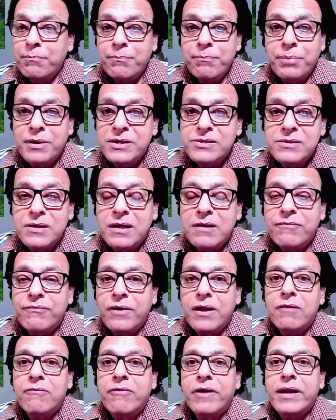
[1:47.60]
personally
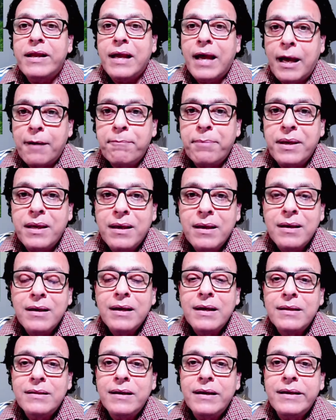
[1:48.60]
feel very happy
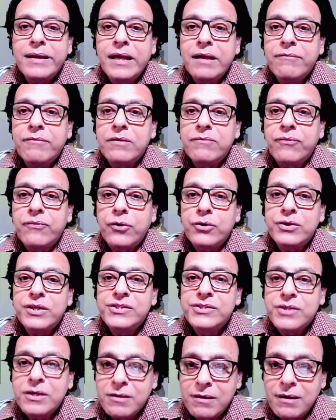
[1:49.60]
that even for the
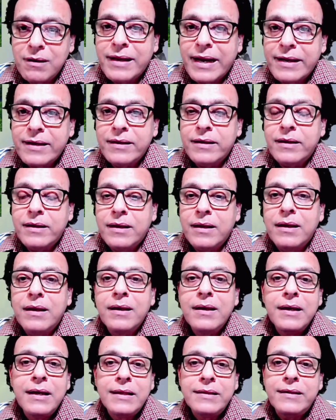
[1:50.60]
general category,
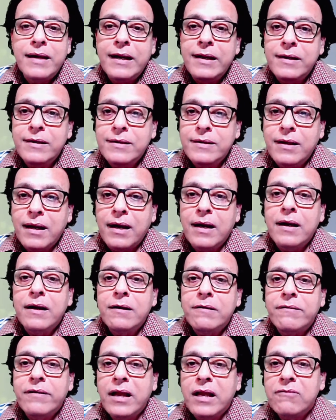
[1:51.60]
the entire
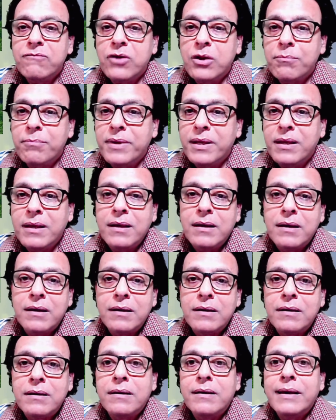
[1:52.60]
train will be
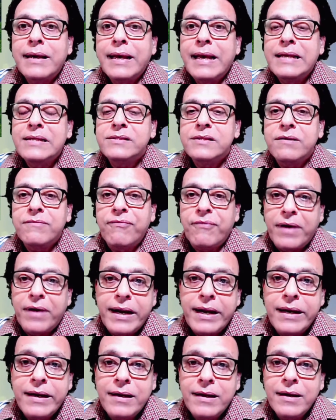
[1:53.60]

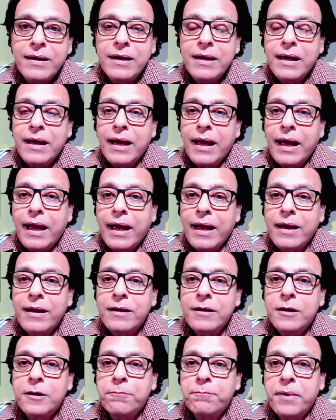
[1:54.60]
AC-fied,
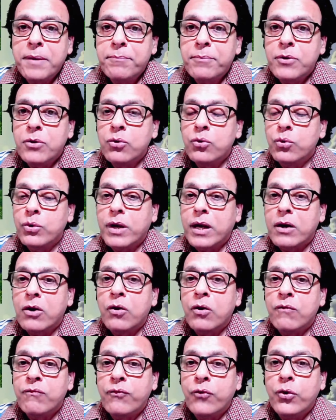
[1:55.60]
and people who cannot
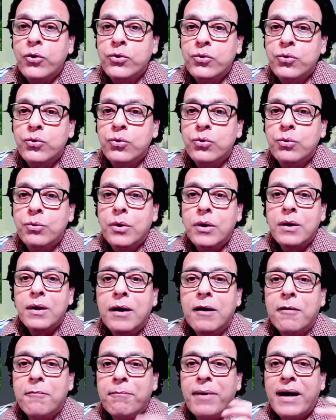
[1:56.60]
afford to
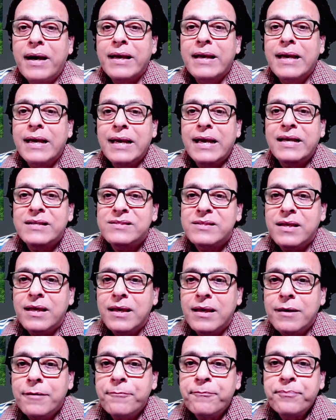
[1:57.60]
buy
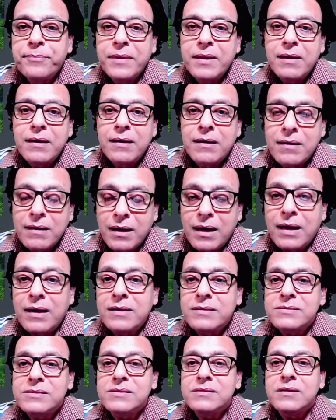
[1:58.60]
AC
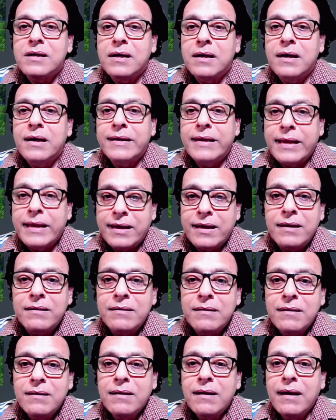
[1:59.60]
class
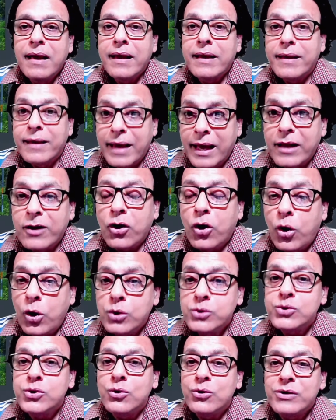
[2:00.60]
ticket can
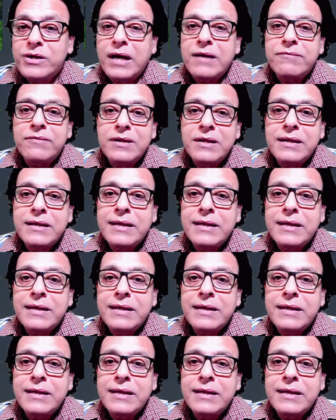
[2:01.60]
also travel in